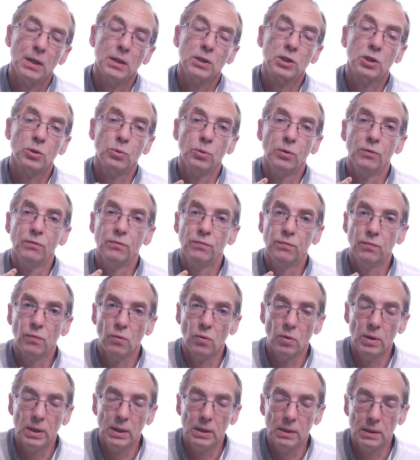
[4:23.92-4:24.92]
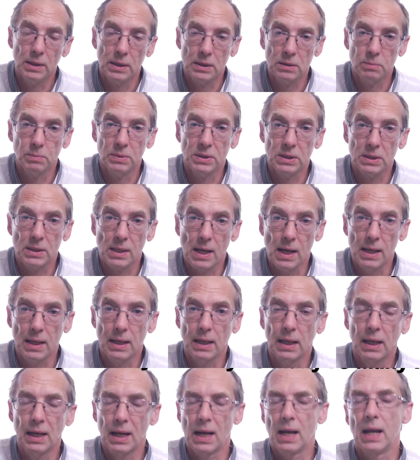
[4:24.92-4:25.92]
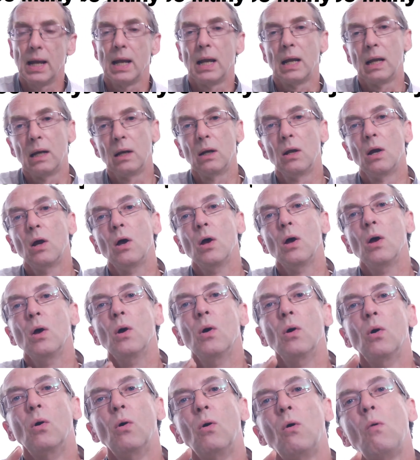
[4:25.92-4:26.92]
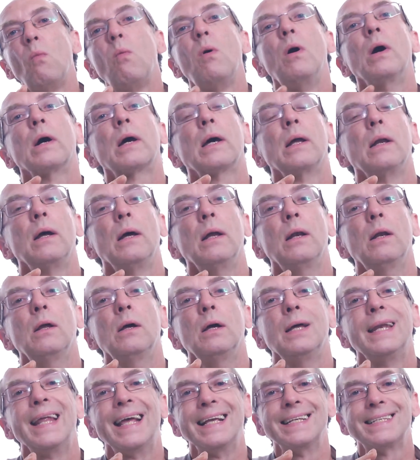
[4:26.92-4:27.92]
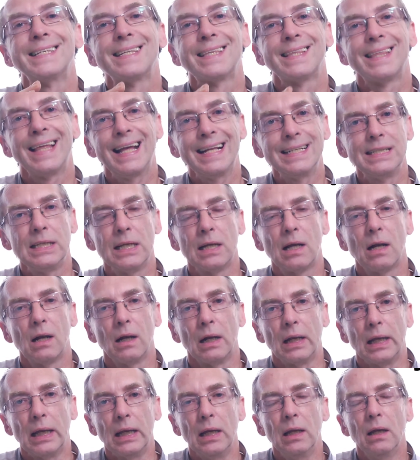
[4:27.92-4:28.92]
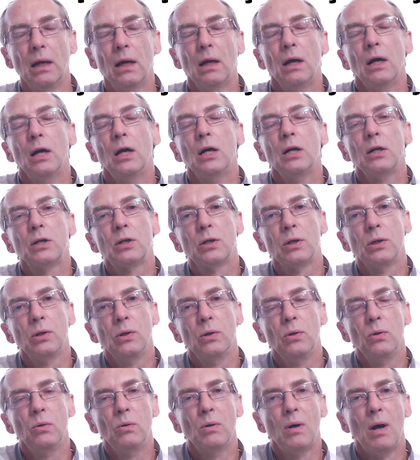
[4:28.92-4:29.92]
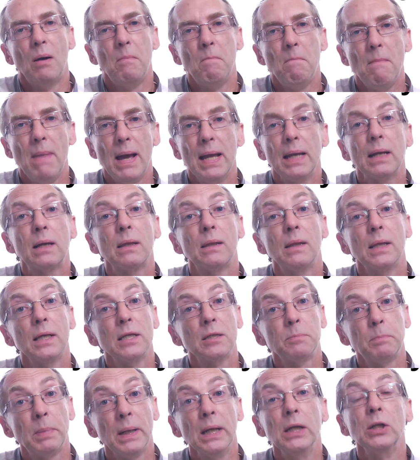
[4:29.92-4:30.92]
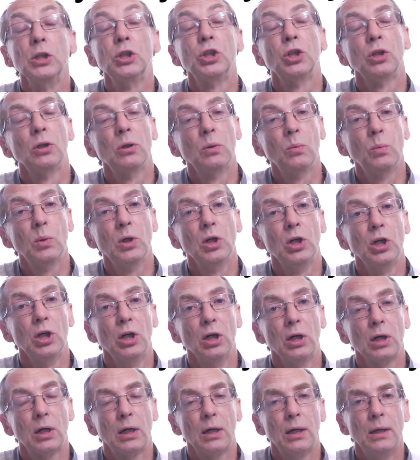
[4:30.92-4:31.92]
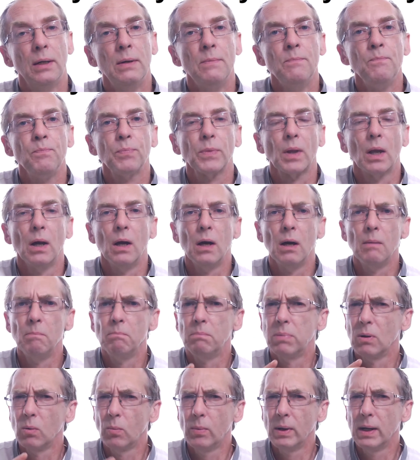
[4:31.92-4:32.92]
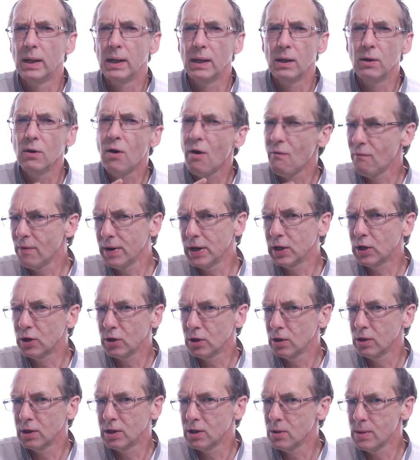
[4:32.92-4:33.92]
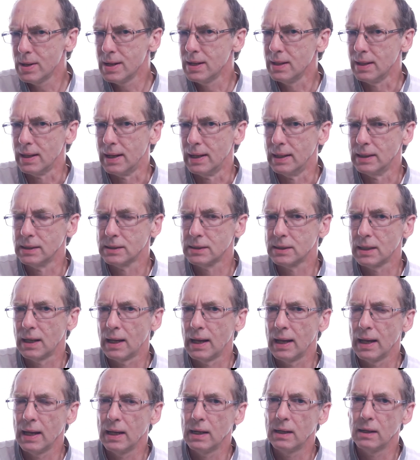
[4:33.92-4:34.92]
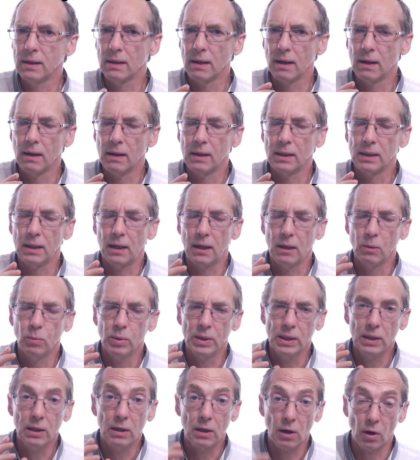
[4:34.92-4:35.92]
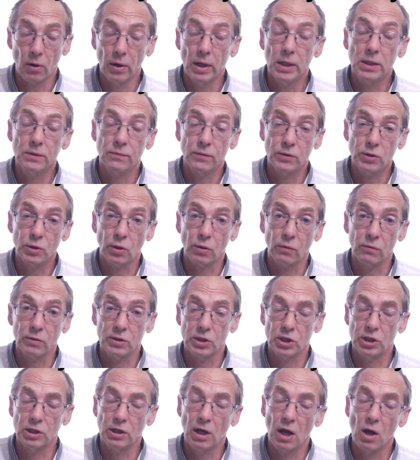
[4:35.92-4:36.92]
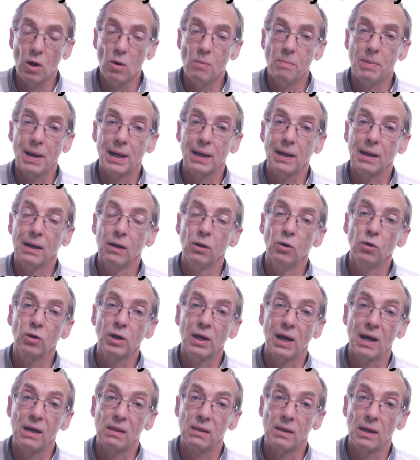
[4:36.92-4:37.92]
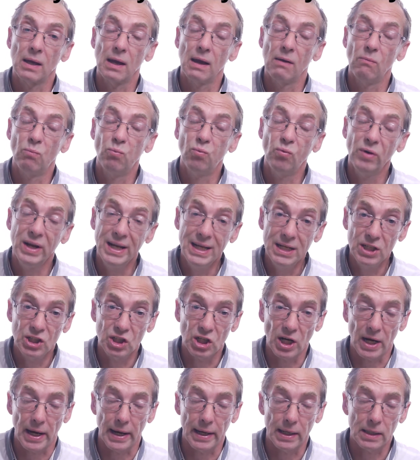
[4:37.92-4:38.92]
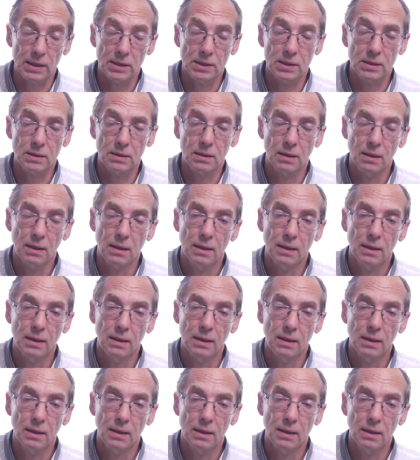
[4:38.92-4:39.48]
to avoid this mistake again? Or what can I learn aesthetically to make this picture work? But we're not very good at doing that, and I would encourage photographers to go back and look at their rejects